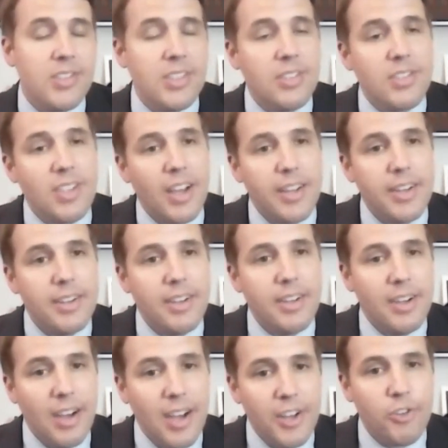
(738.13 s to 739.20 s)
It's got
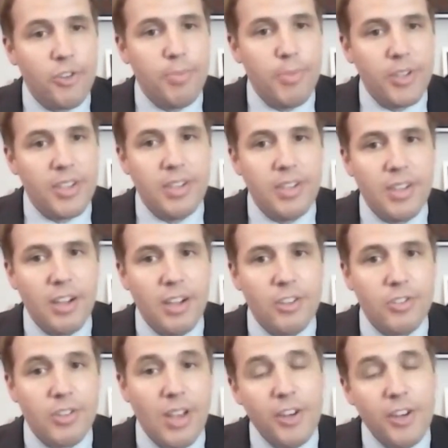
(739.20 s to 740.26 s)
$100
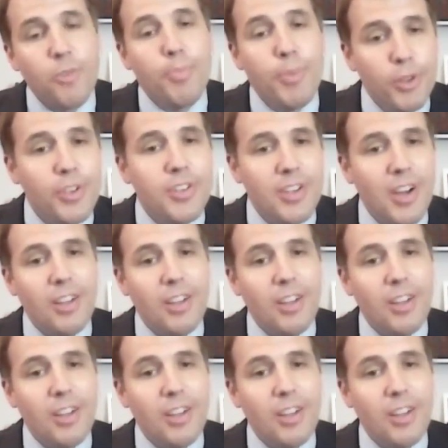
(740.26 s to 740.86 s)
billion,